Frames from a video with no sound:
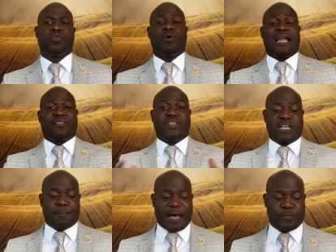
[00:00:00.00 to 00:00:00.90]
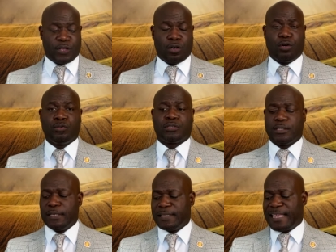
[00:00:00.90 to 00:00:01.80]
When I think about those
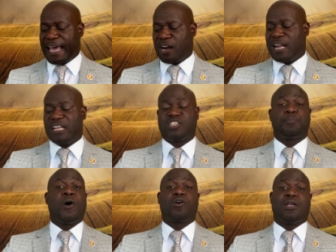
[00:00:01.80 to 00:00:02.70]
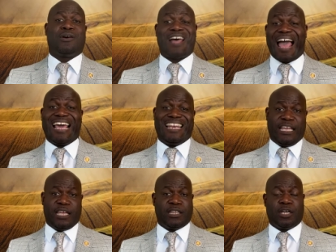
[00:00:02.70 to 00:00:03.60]
that are not spoken of
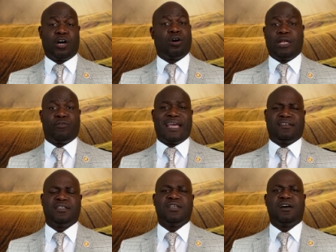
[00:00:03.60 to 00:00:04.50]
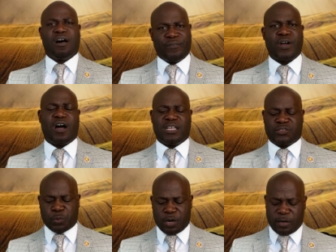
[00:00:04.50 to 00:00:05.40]
highly in the holy writ of
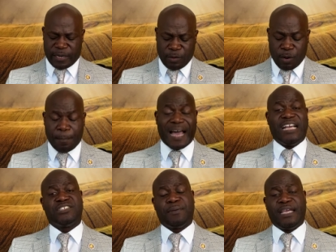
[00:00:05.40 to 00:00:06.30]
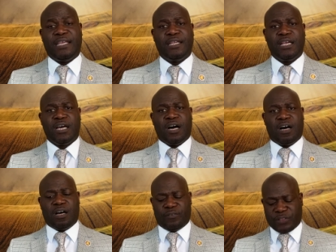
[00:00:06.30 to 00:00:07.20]
God's word, it reminds me
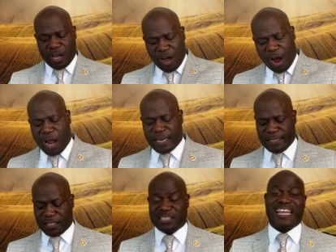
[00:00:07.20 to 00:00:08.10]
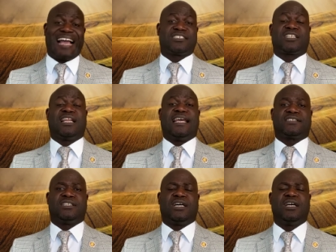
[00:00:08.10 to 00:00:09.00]
of the harlot, the tax
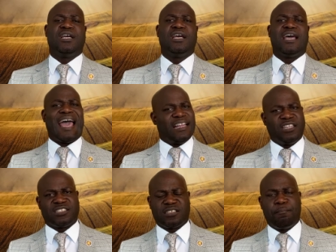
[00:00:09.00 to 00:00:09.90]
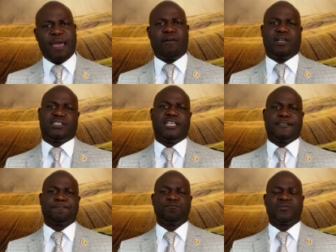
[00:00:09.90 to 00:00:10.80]
collector, and the
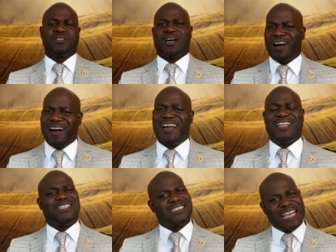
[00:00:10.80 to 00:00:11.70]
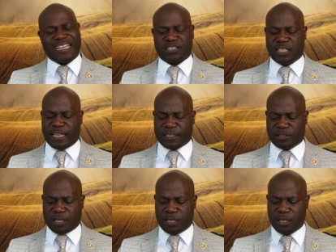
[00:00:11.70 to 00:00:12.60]
Samaritan. The harlot, the tax
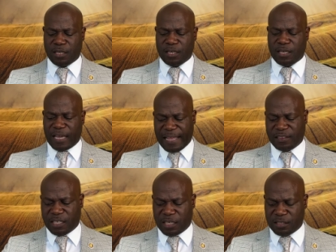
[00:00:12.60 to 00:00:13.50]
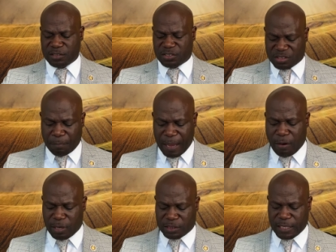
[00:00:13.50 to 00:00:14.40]
collector, and the
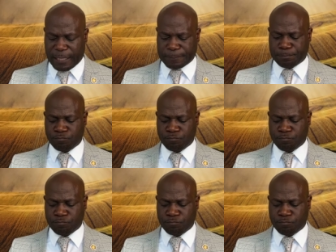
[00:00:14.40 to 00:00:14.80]
Samaritan.